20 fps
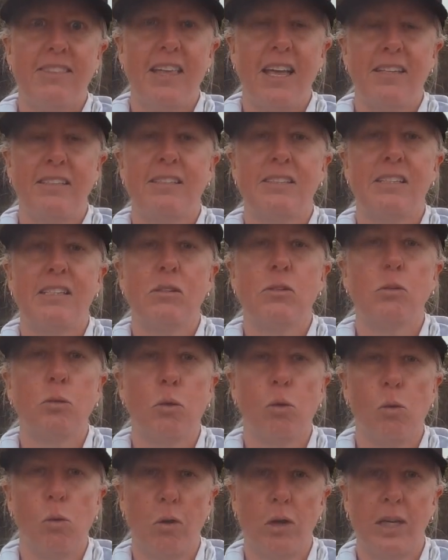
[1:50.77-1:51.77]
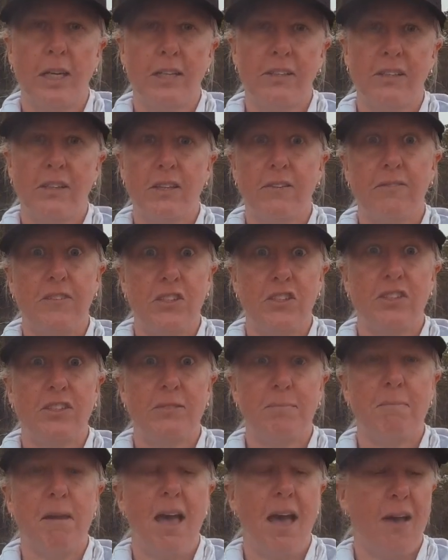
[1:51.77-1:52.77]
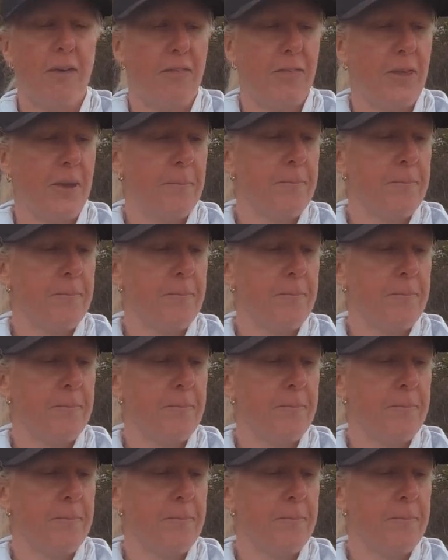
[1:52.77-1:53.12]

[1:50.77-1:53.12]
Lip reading: that single hook into the fish's mouth.